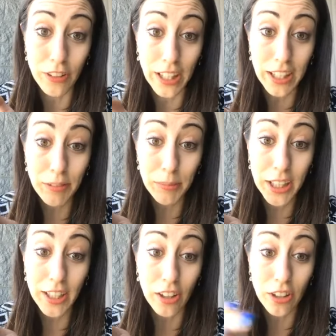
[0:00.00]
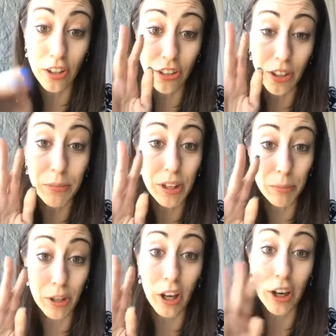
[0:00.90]
Like, give me a little thumbs up
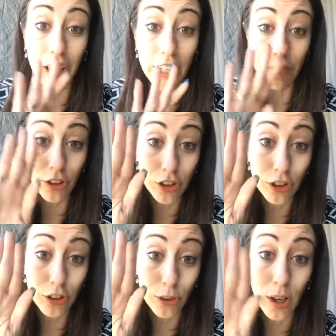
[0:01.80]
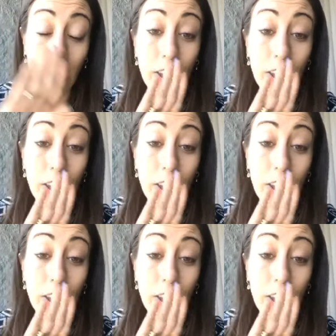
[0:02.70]
or a heart if you